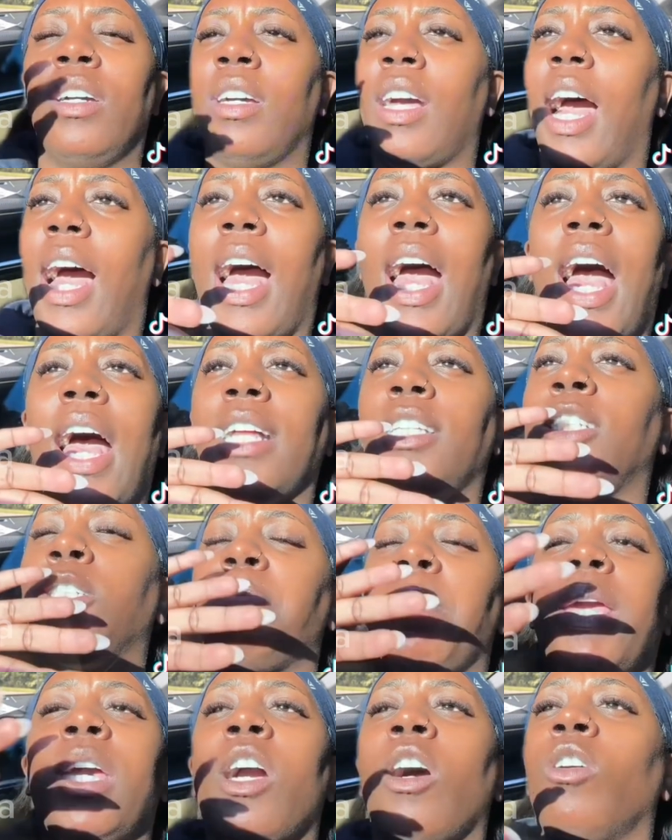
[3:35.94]
I'd
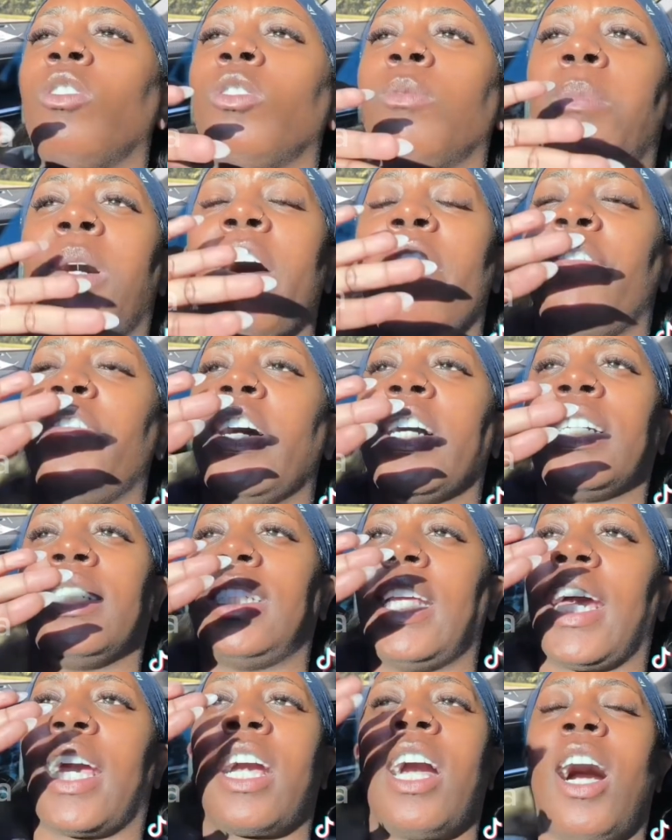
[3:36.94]
speak on the motherfuckers
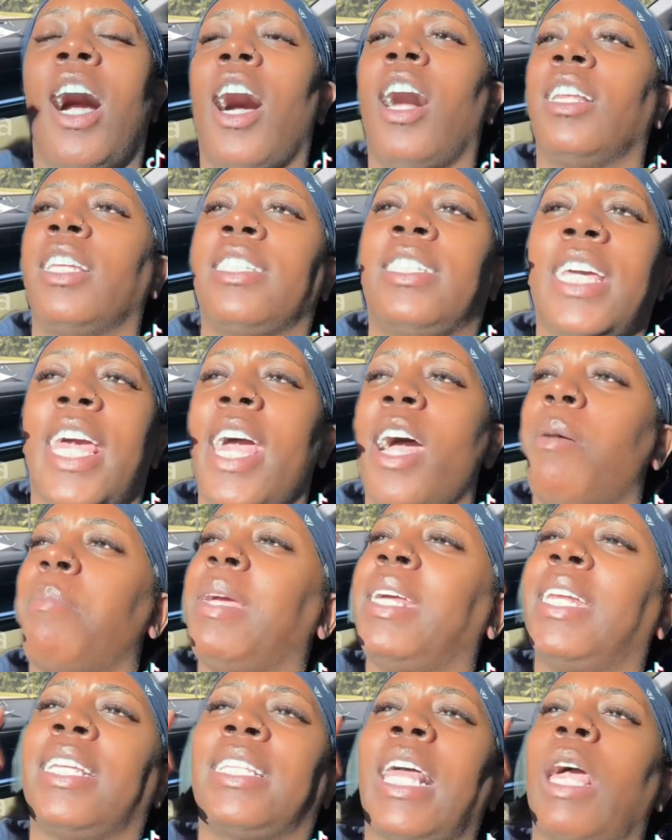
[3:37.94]
that call and tell me
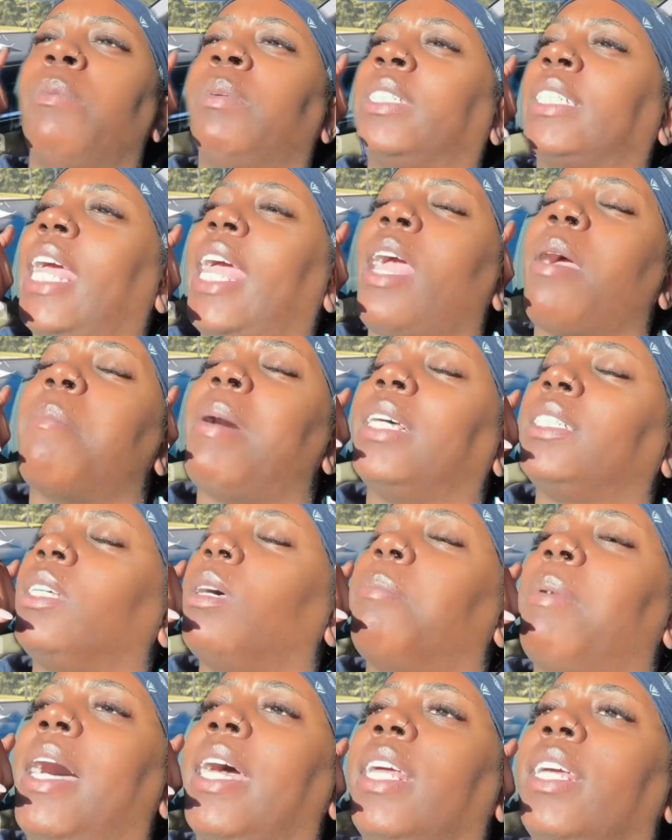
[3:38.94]
that they were scammed by
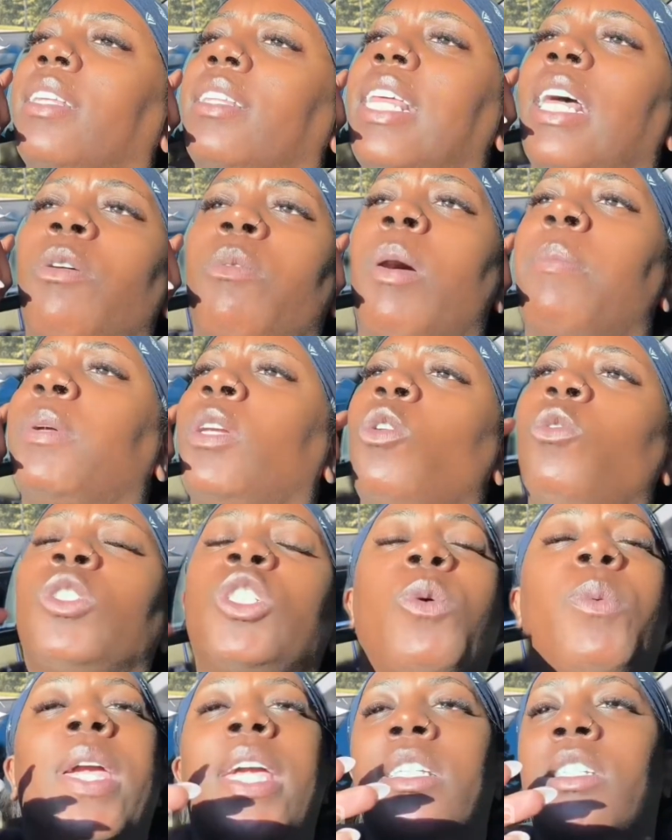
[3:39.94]
somebody. That's what I'm going to do, so
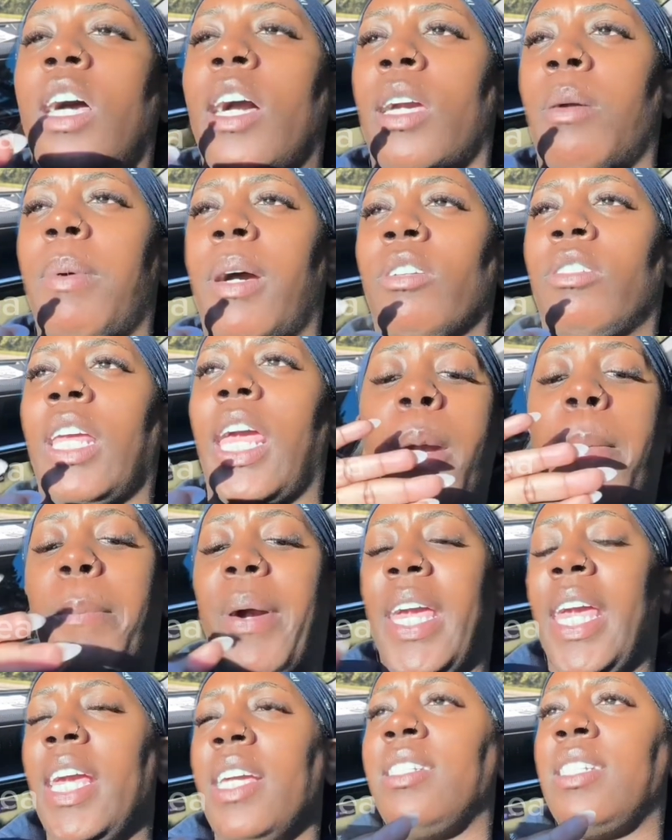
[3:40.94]
we ain't talking about that. But
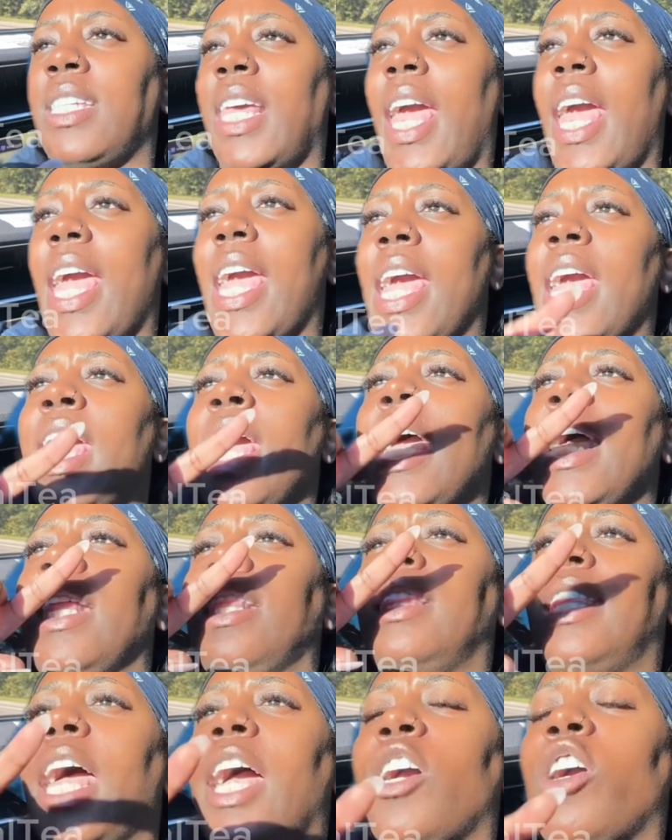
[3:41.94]
he said
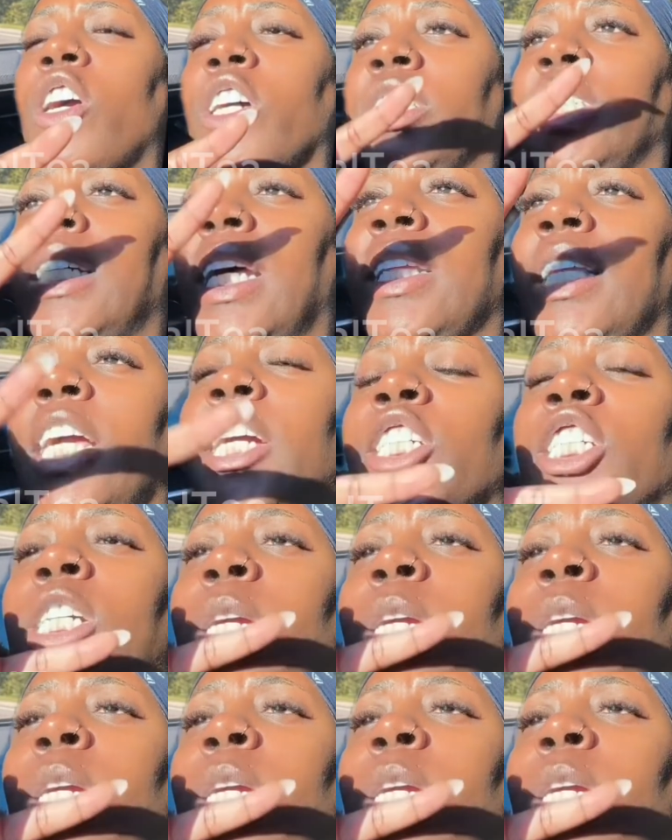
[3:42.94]
that girl sat there and she